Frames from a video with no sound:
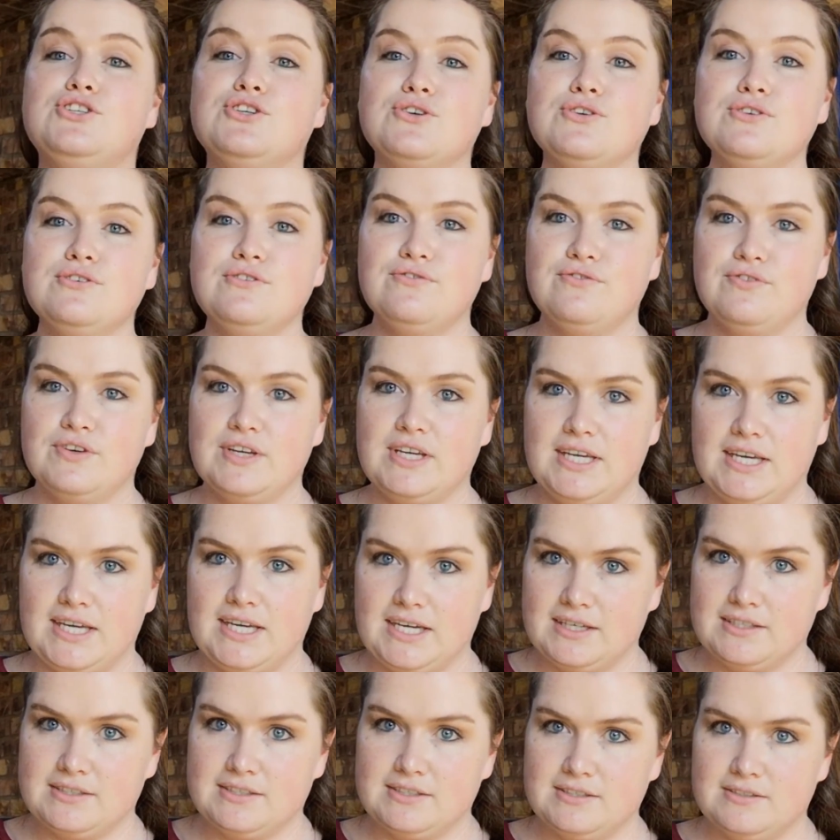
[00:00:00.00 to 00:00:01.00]
don't
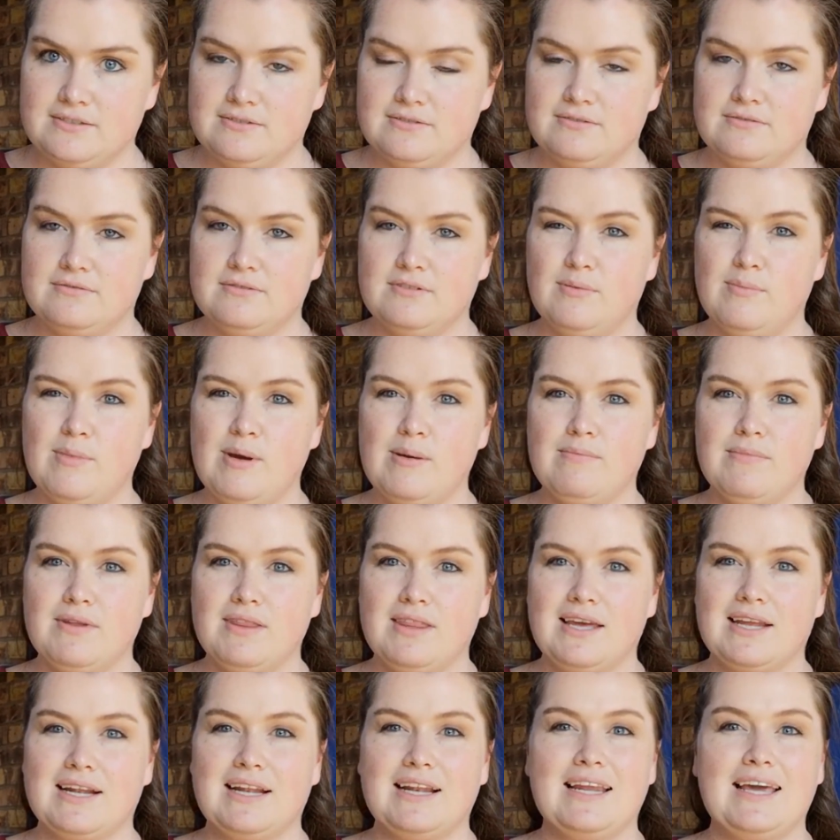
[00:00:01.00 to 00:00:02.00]
forget, remember
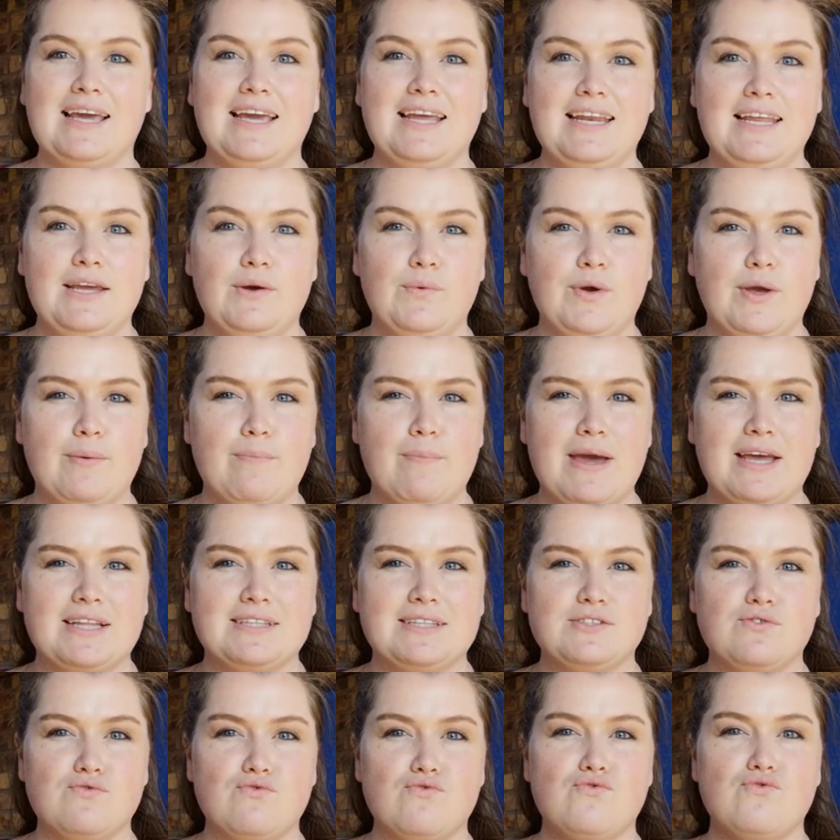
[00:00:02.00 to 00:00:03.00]
that lady we
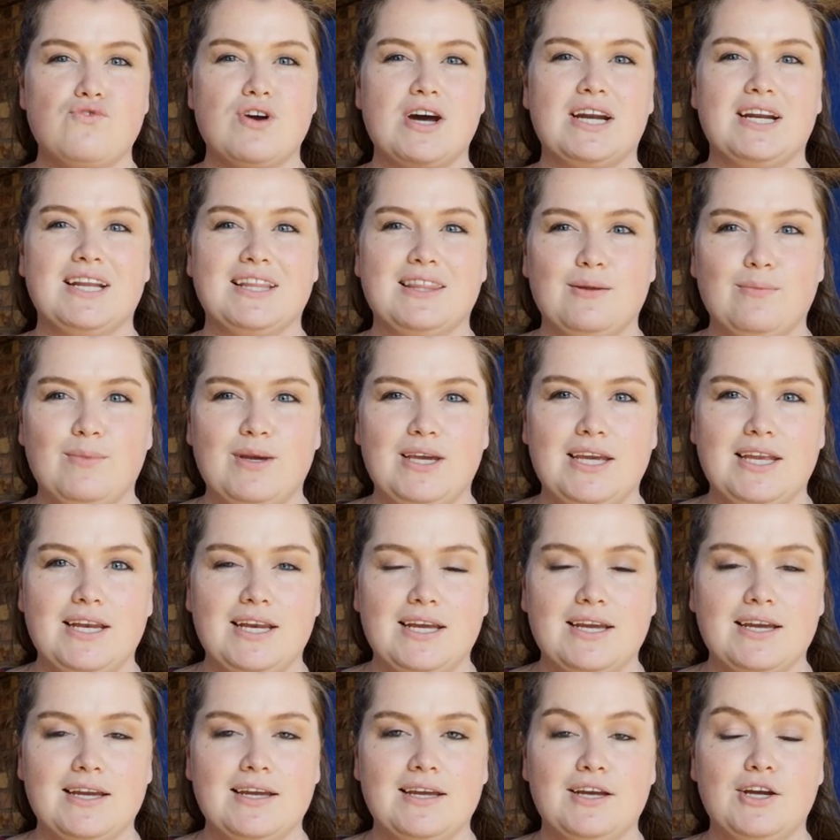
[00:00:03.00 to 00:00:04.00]
met right at the
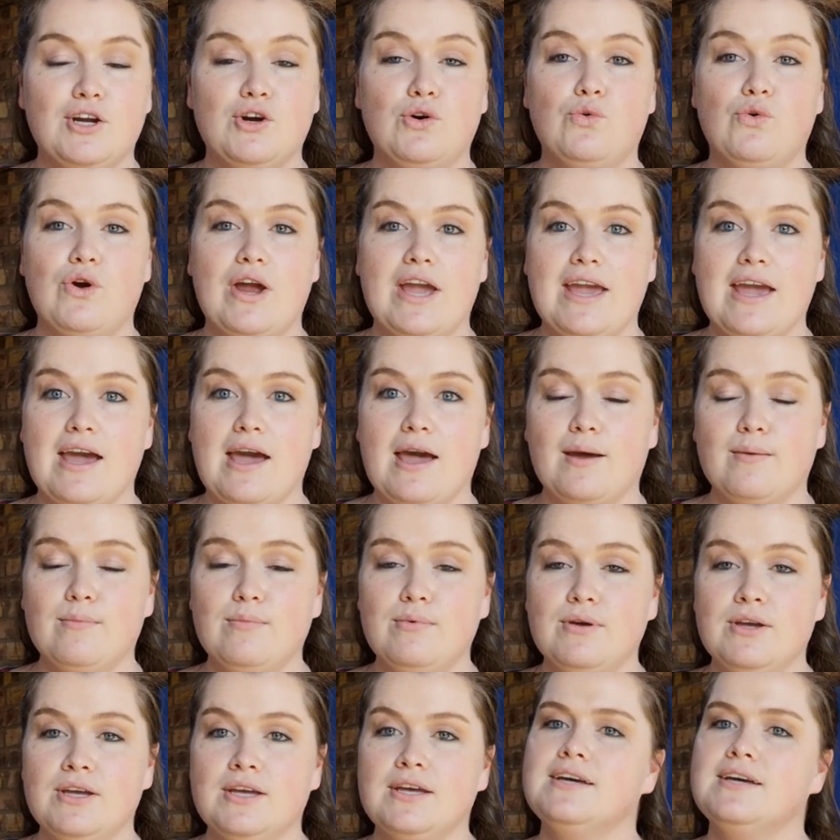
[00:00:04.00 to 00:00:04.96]
beginning, Rahab?